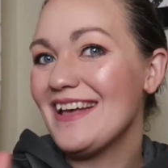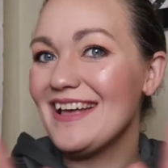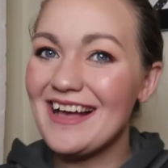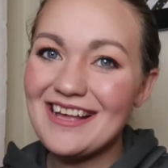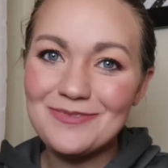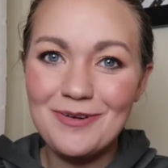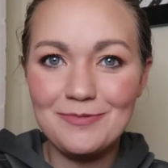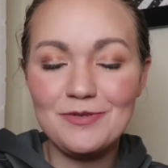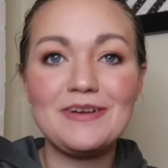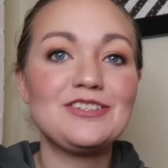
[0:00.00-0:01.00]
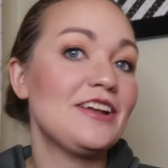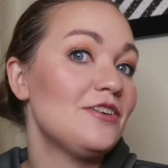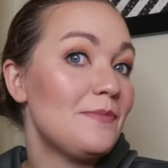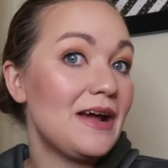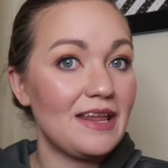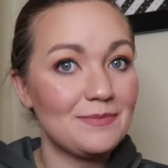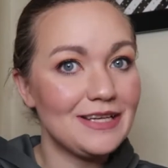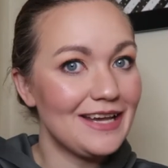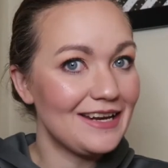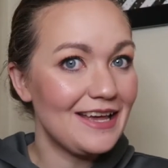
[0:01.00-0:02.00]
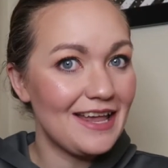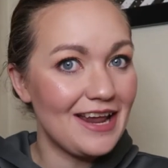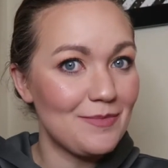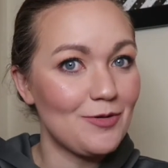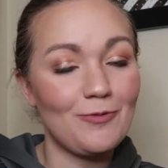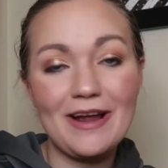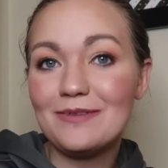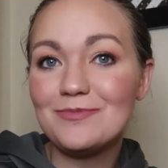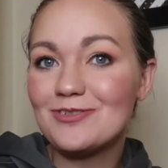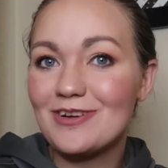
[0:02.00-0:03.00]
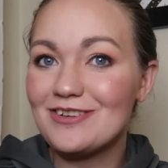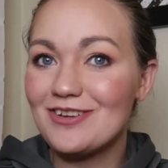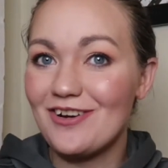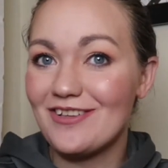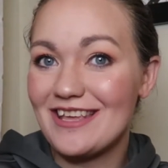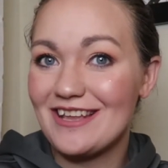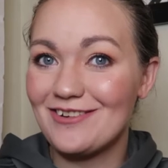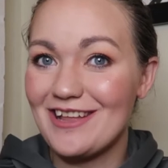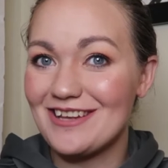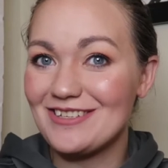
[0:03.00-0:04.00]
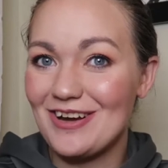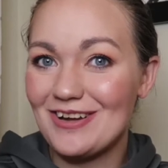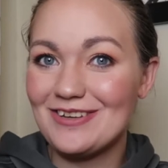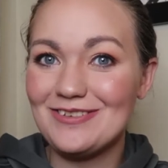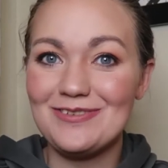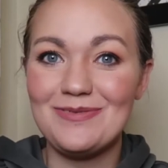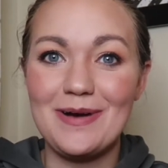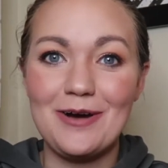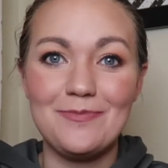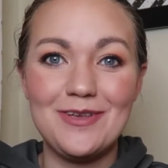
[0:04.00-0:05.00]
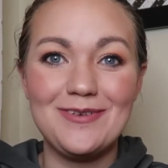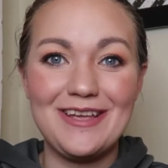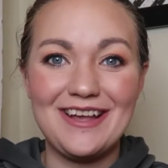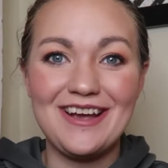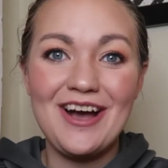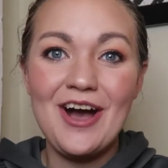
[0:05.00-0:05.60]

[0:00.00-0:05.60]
Hey guys, welcome to my channel. My name's Anna and I'm a random stranger on the internet talking to you about beauty.